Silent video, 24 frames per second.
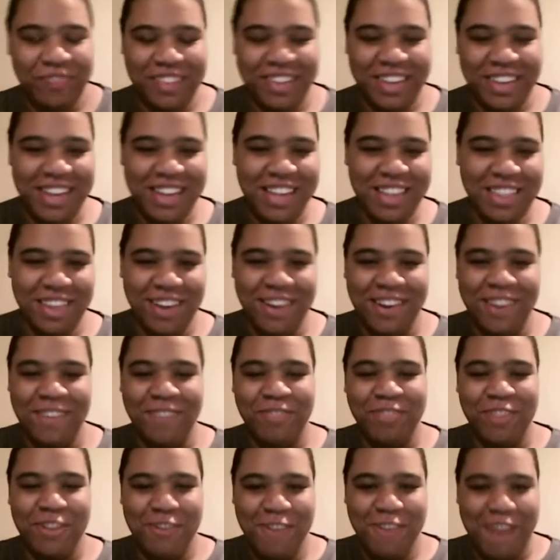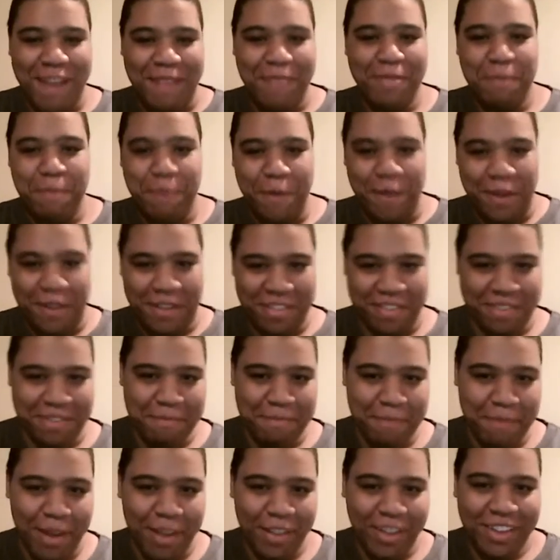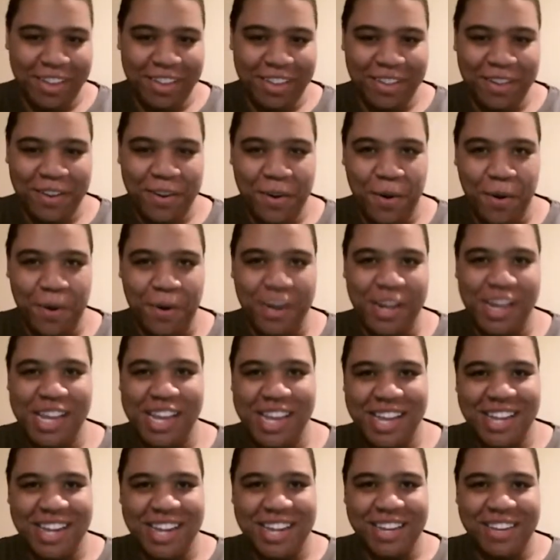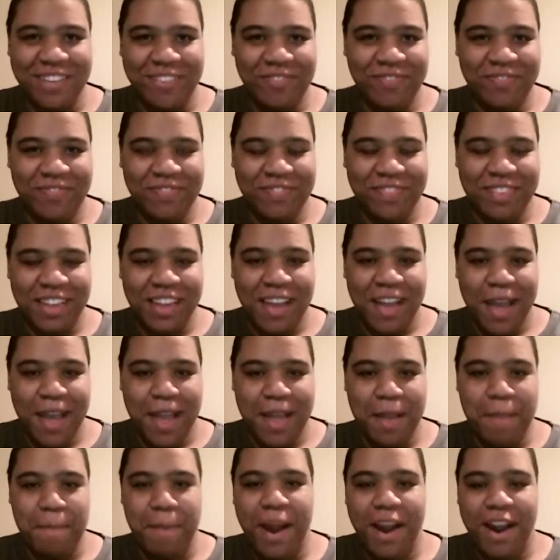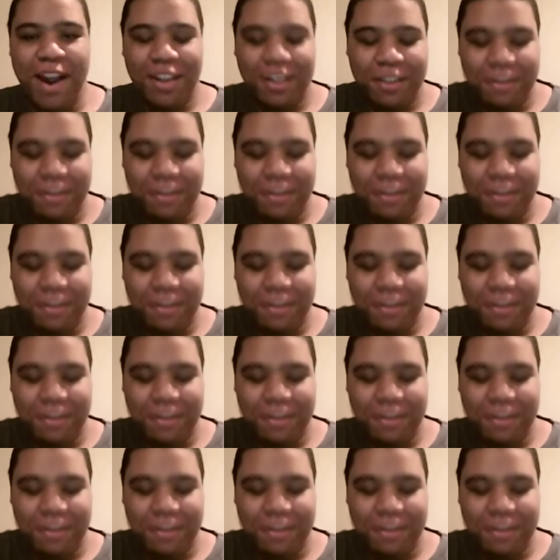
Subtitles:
Either grab the book and smell it, or eat it. And apparently